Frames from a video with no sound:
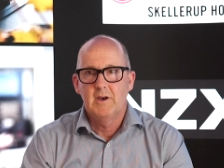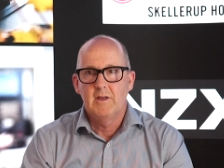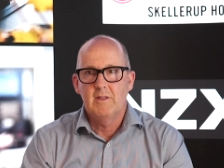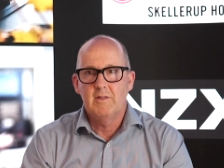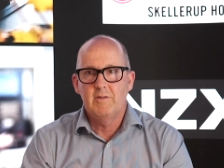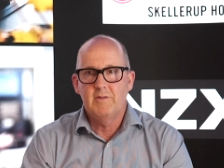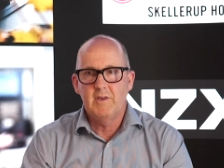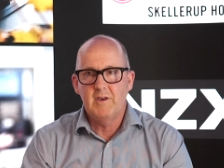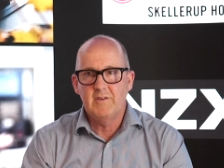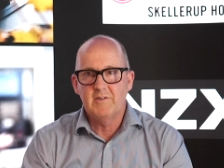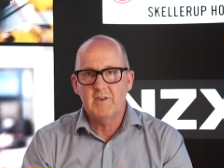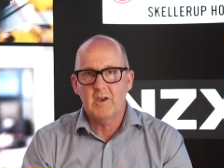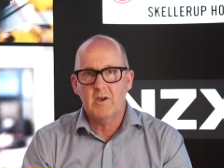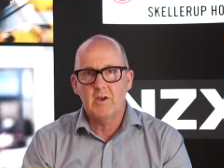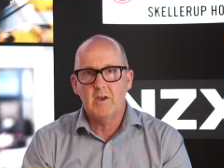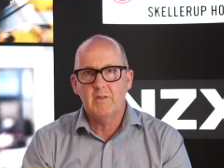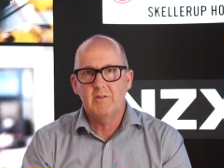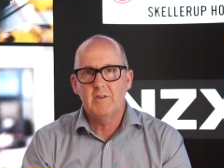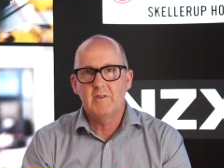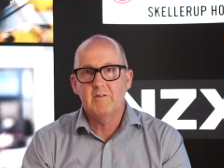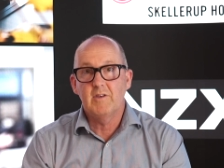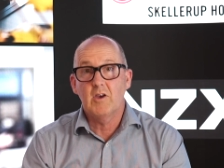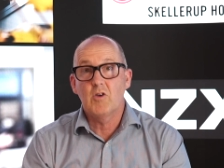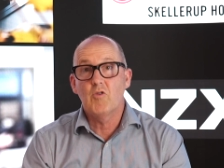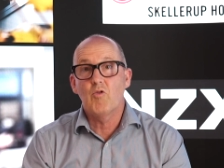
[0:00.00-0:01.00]
there's
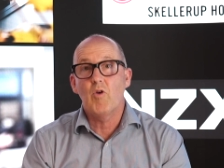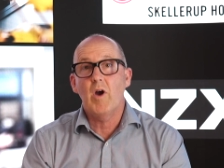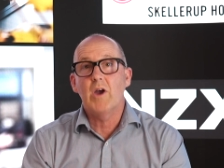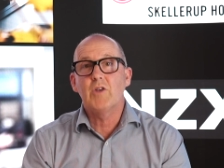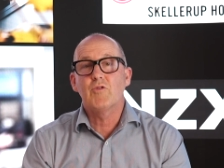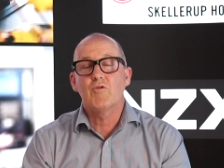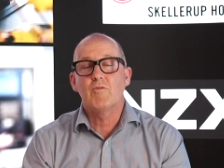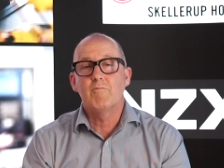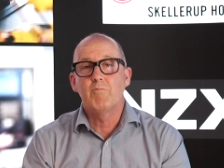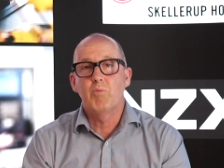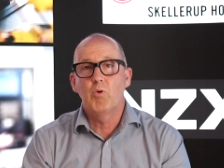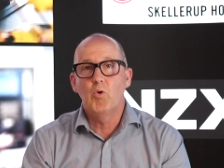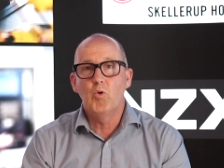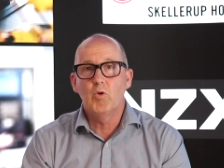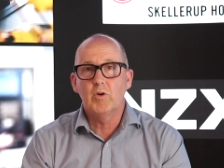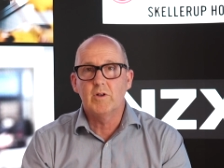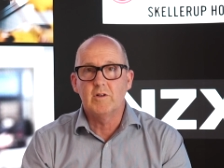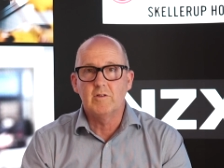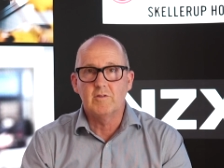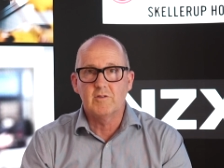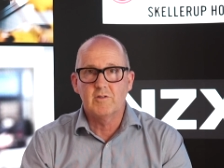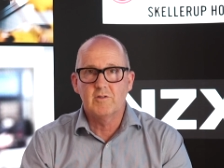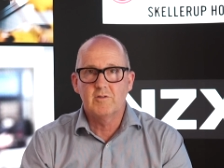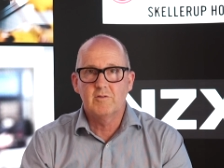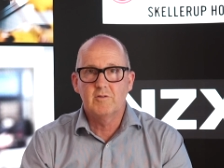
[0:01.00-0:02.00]
a greater
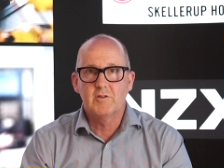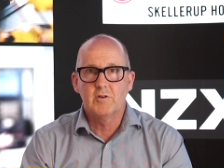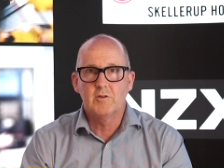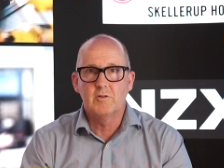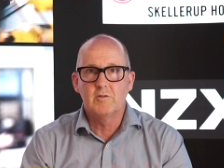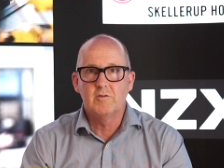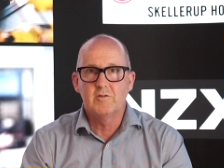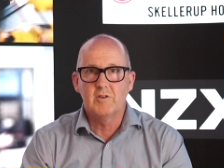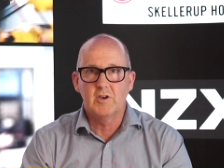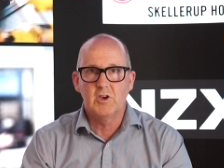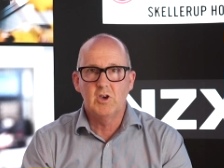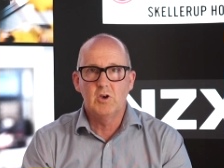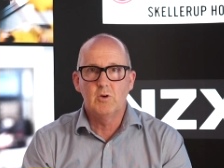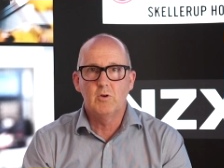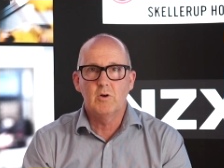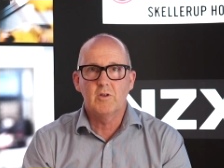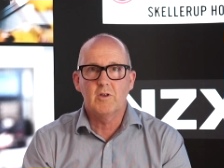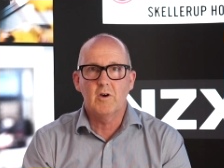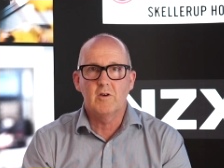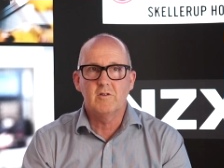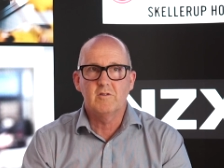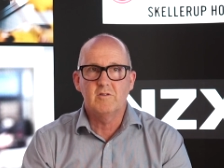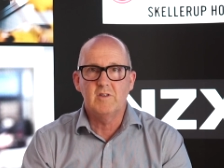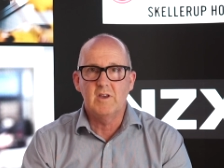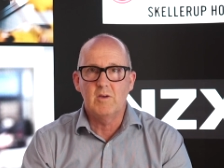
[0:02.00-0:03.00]
importance to secure
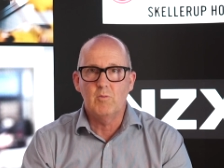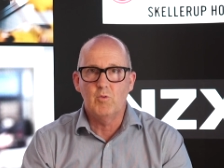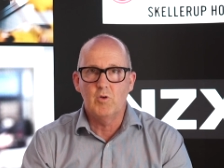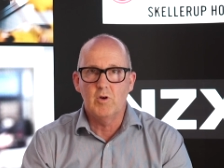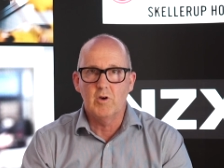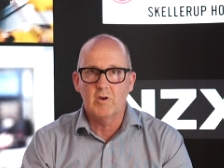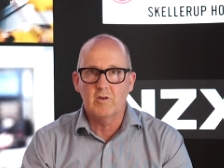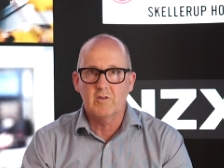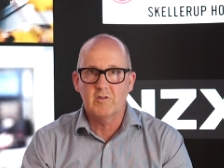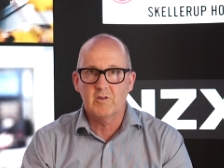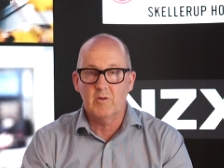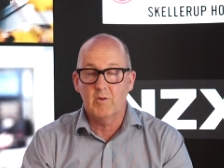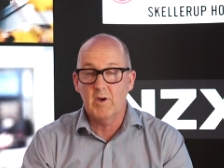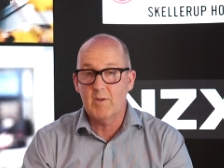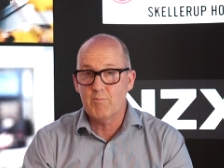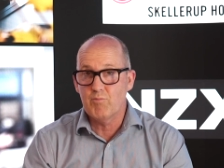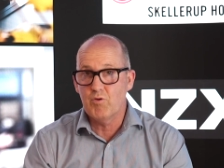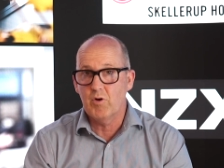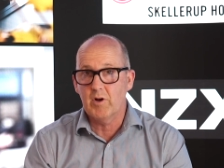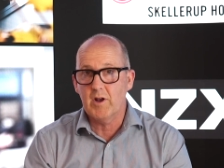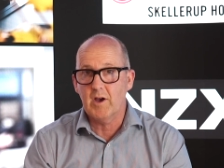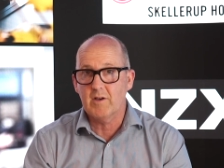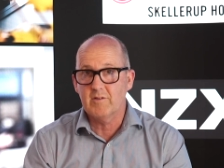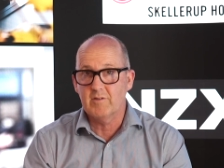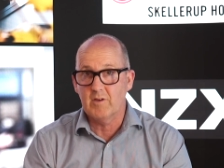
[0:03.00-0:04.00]
those networks. So our
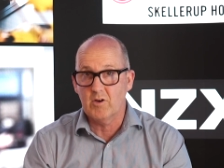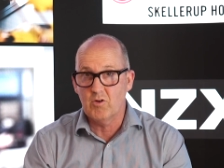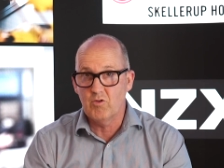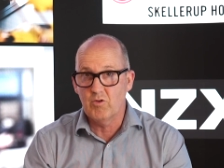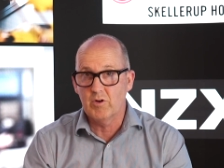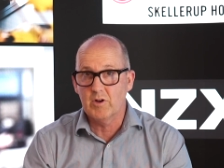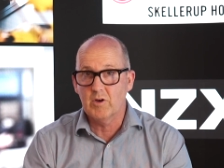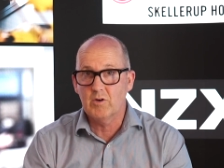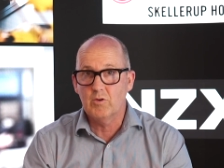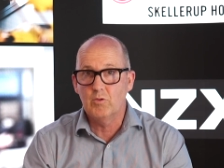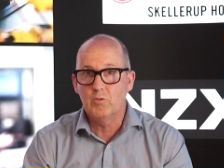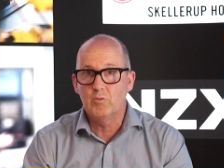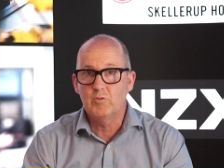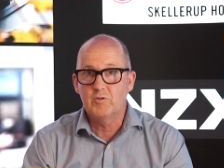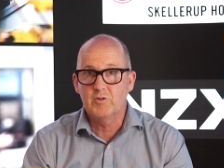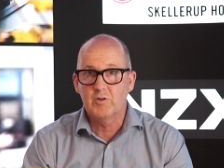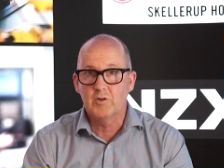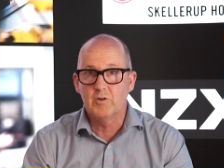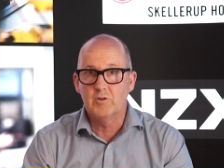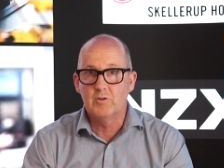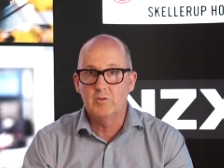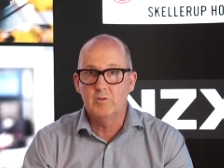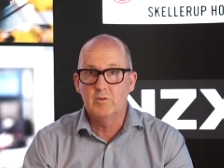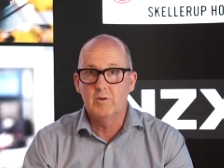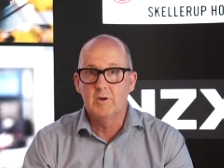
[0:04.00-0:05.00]
products are critical
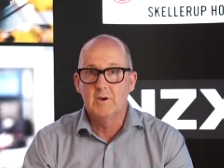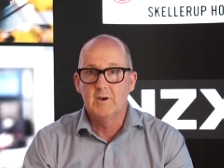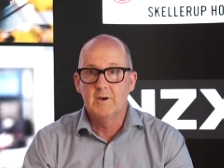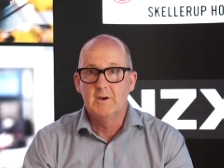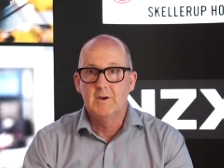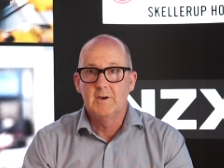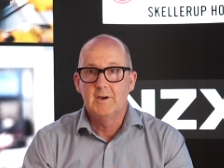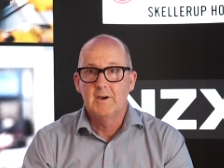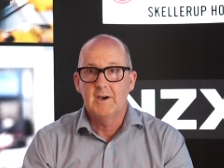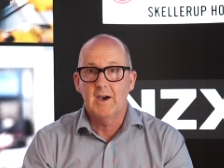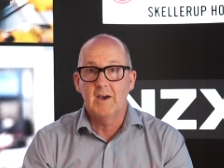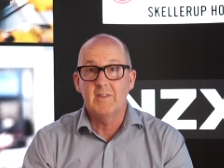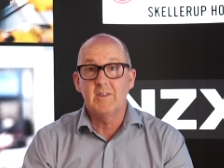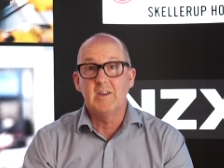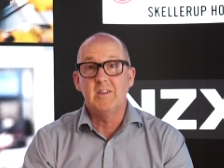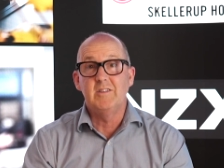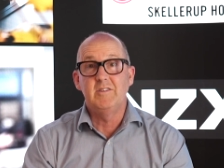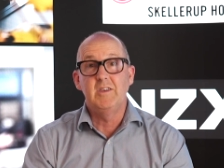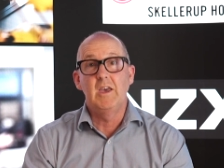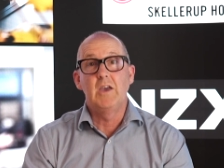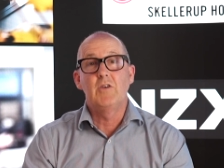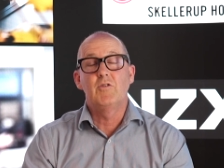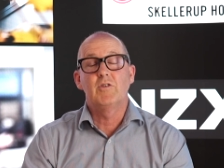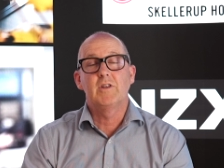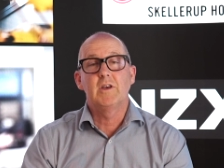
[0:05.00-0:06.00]
to the
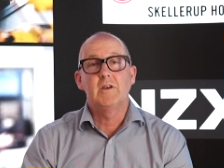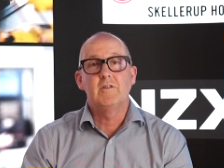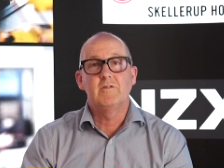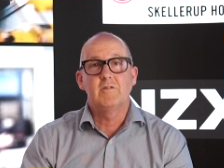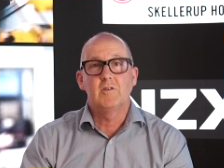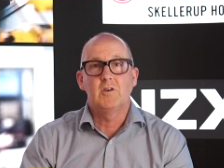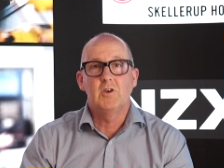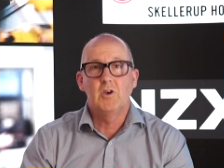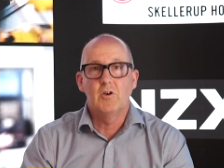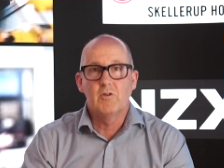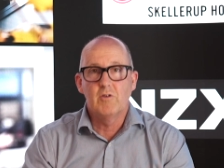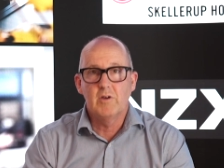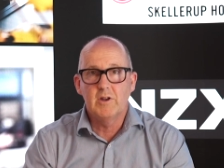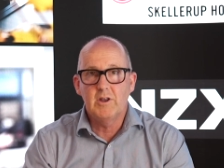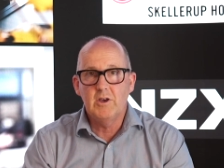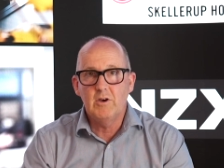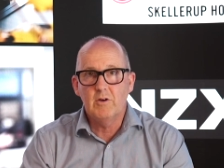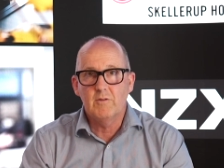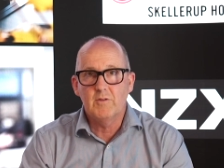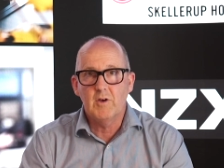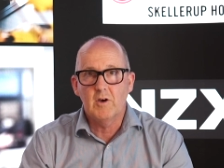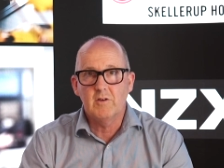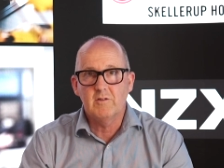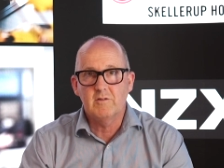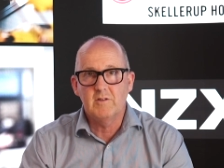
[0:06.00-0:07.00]
integrity and security
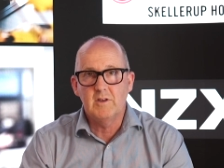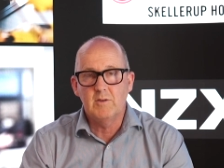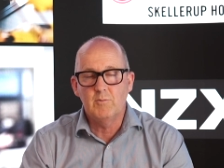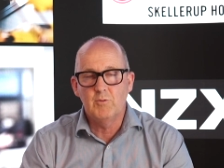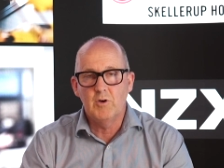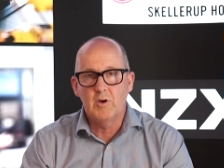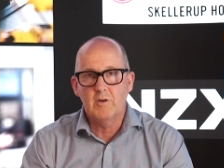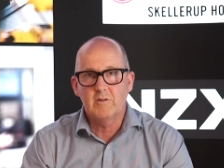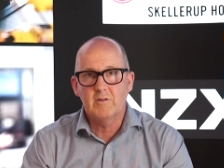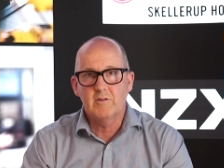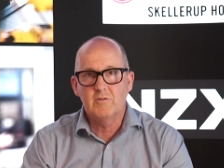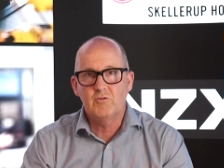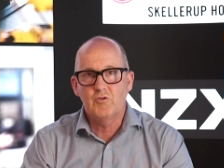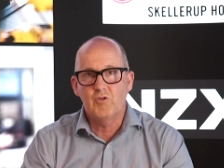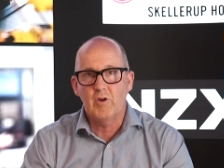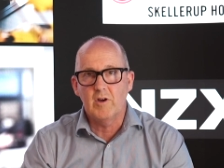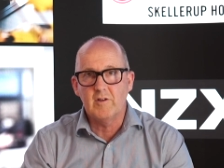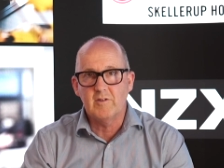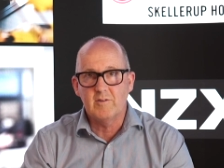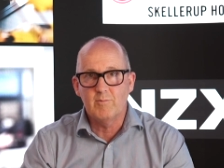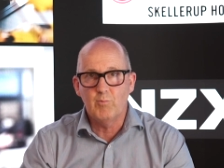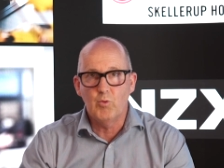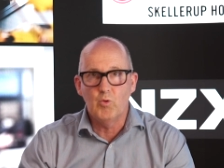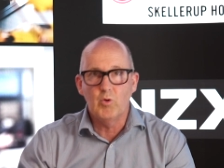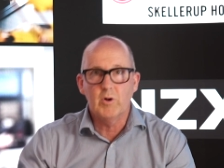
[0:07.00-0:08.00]
of those networks
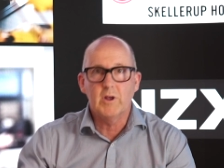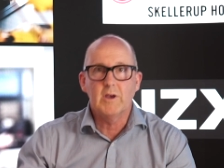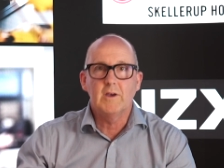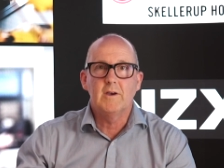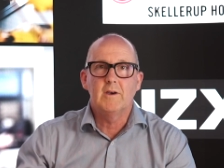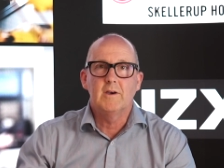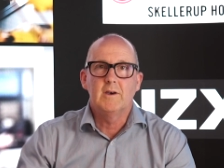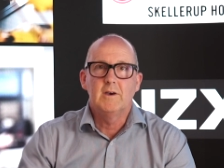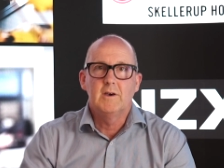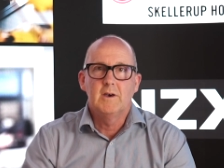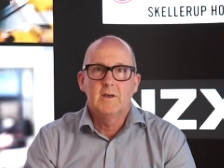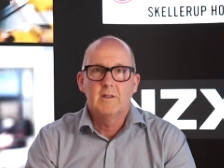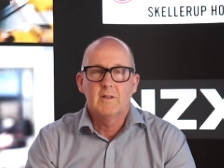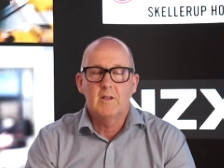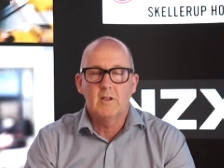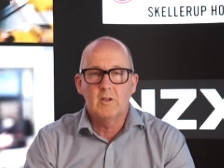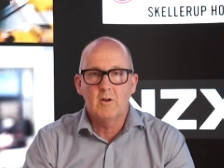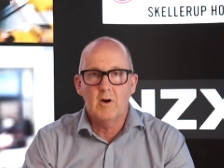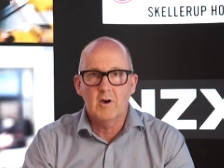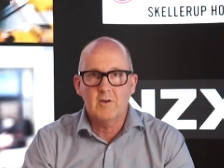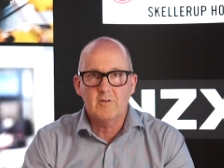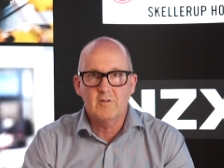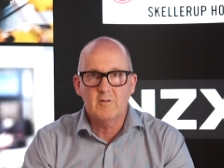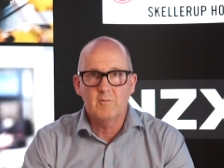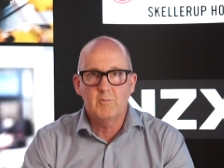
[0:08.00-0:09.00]
transporting the
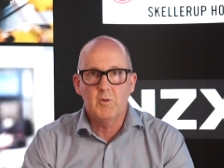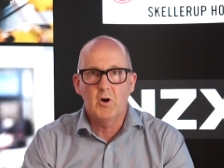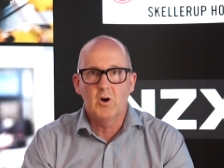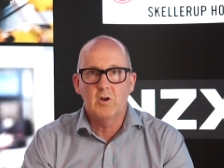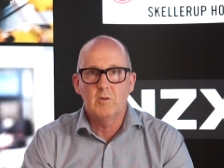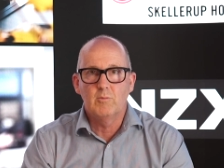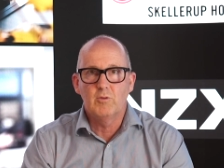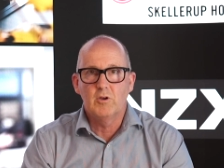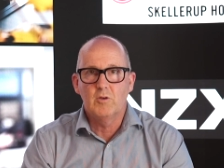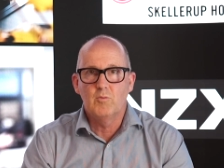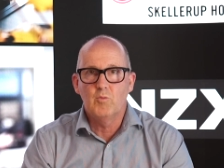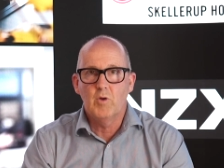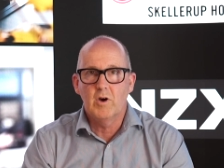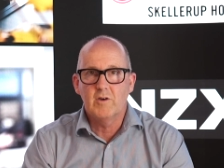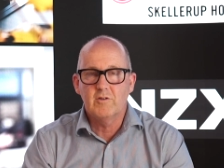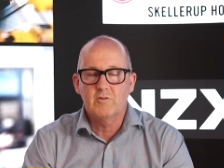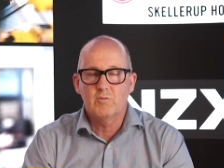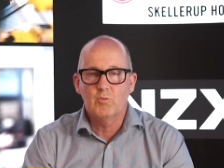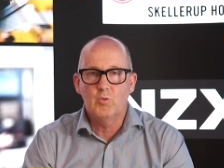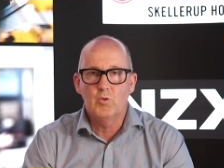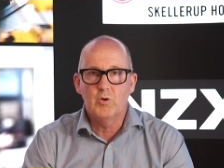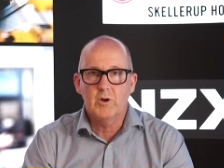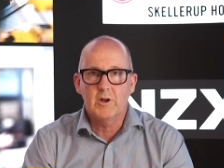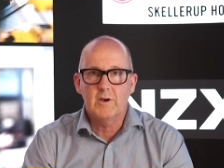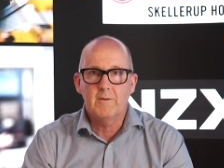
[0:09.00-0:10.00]
likes of potable and
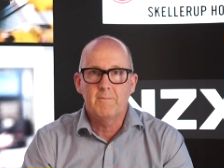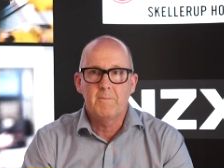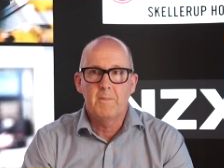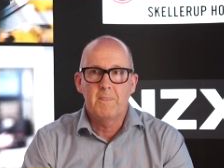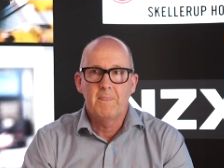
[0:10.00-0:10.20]
wastewater.